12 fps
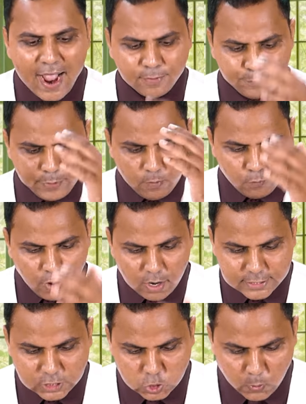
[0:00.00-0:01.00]
And from
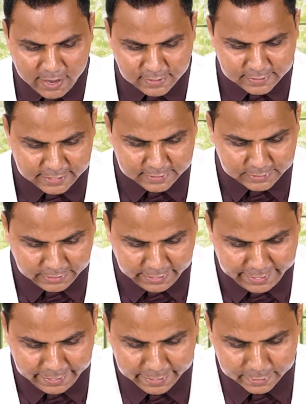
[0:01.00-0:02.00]
verse
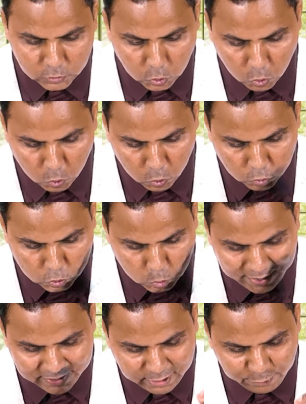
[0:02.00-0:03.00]
23 to
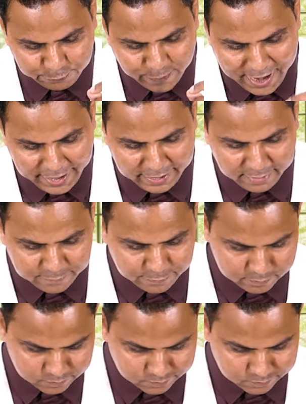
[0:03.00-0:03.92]
25,